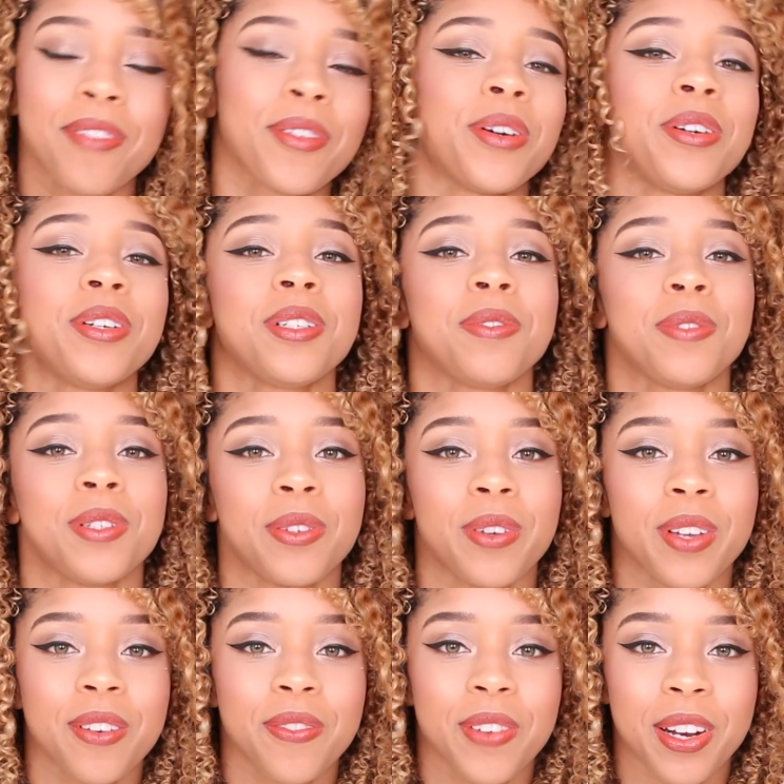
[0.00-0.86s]
I'm going to be
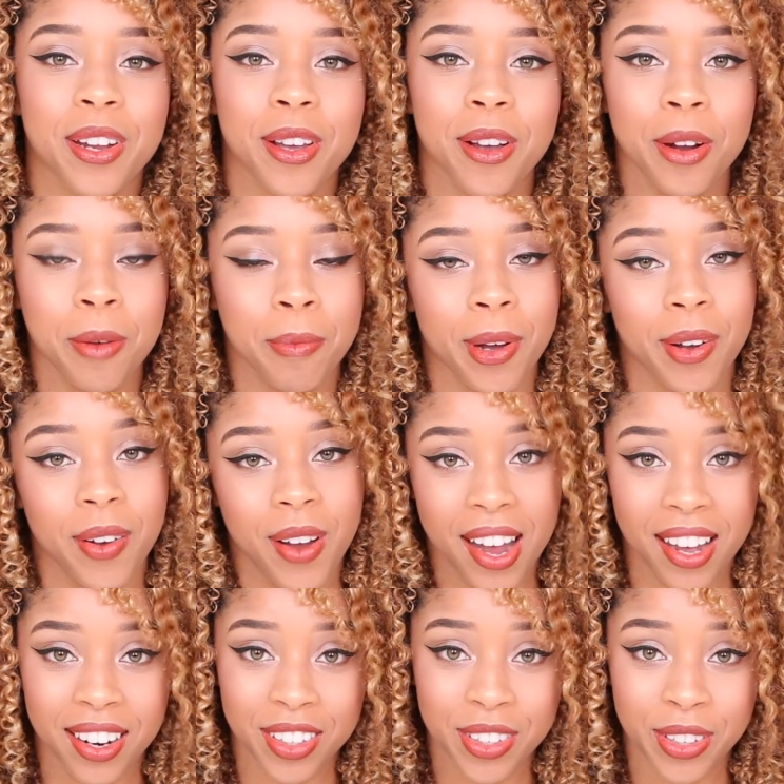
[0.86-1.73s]
doing a video about
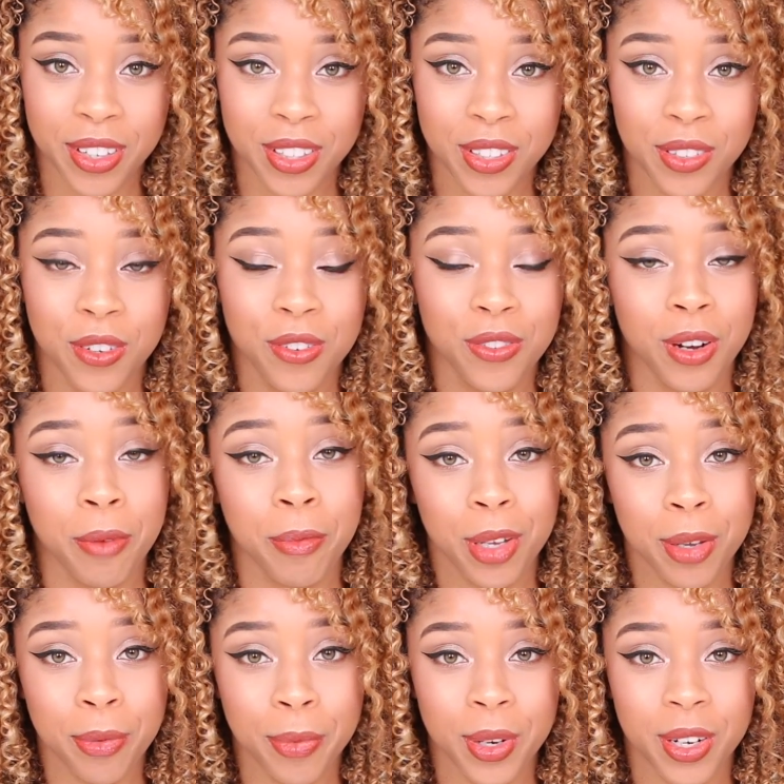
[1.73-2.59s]
how to transfer from
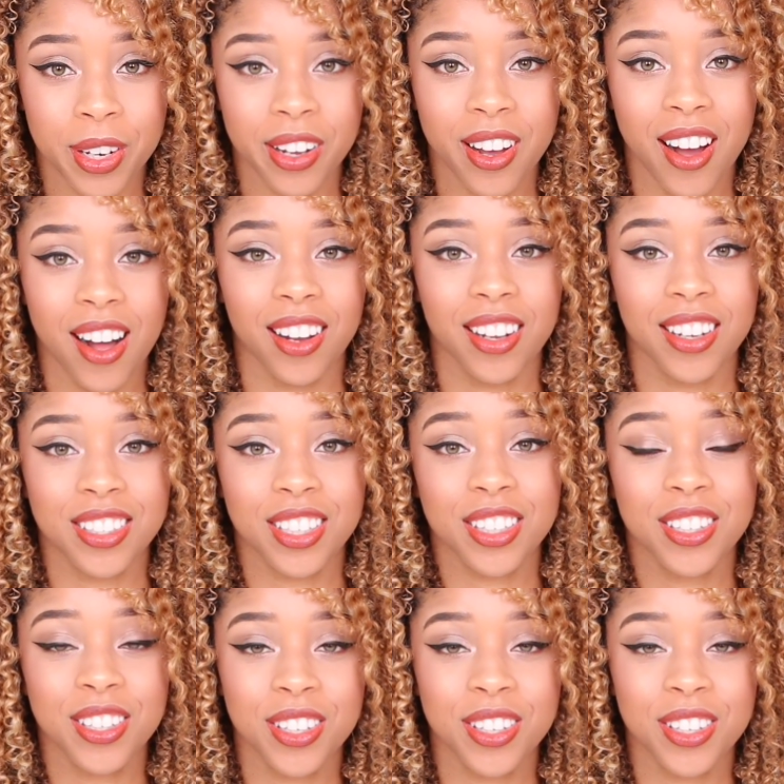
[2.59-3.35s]
a community college